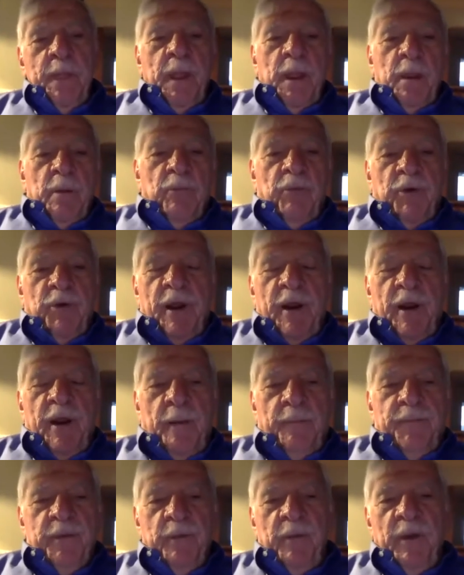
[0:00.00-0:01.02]
bring it
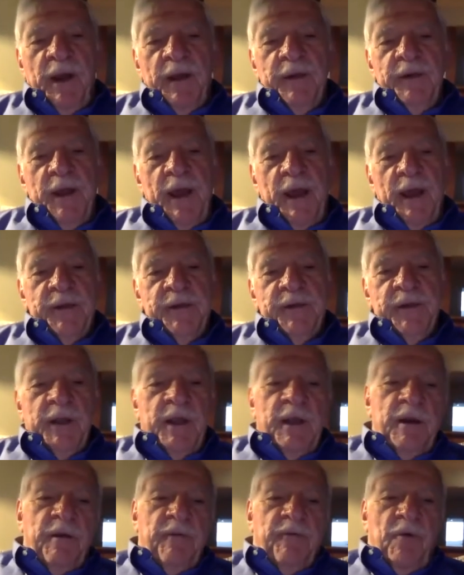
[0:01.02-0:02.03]
up to my desk,
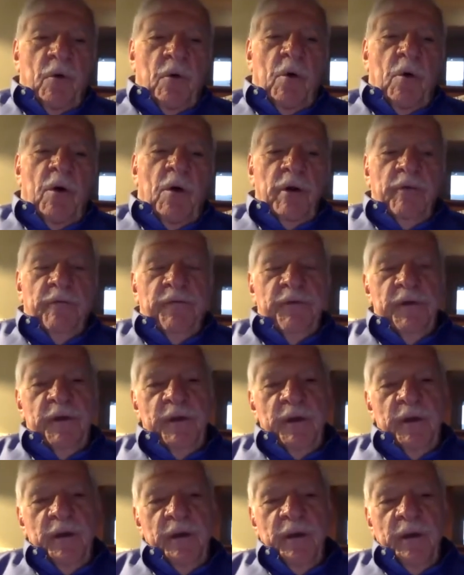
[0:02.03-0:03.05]
and if all of
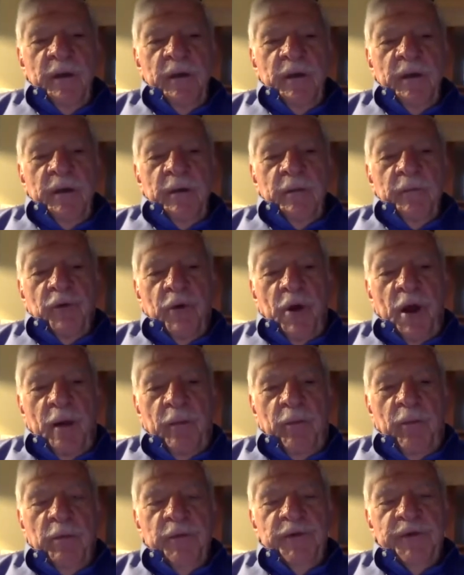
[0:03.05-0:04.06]
the
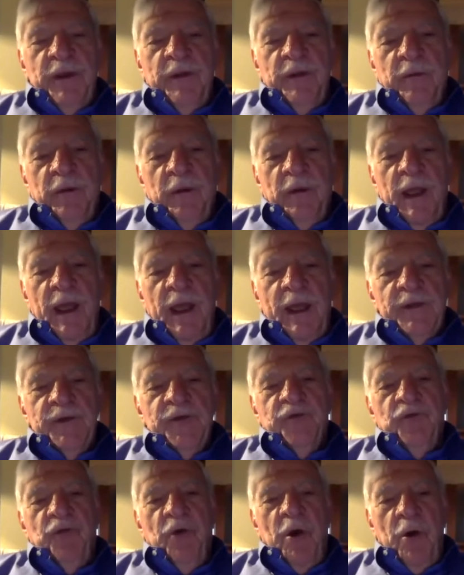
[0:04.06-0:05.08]
problems in the
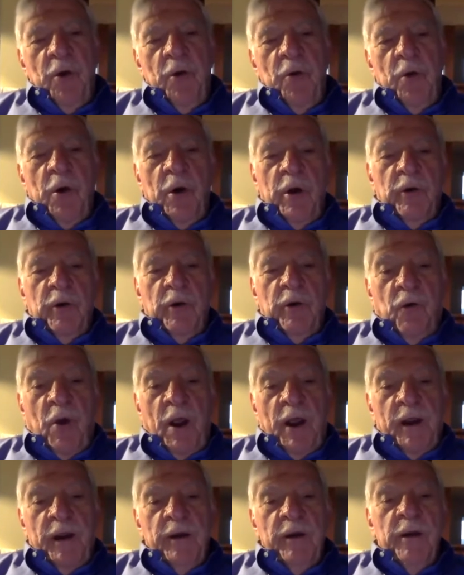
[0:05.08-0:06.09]
last row are
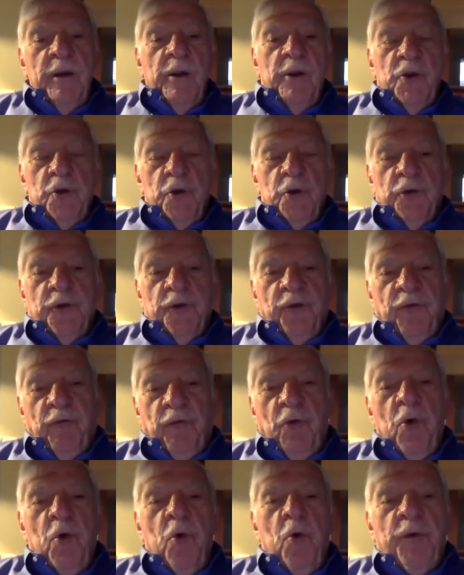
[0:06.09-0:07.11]
right, you're
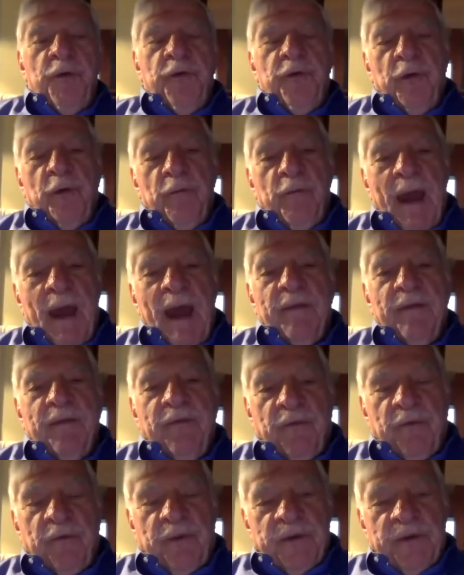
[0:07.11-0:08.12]
through with your
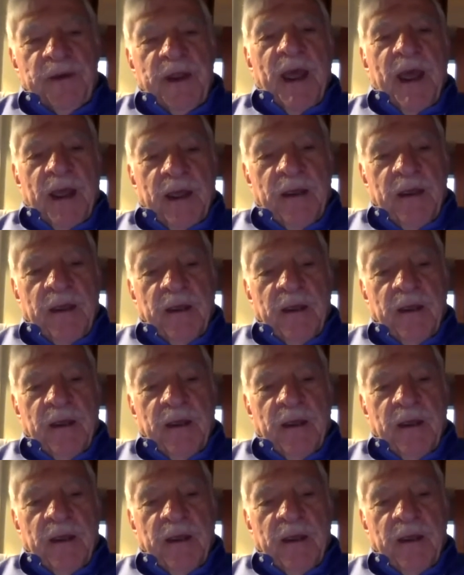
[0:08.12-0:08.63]
math for the day.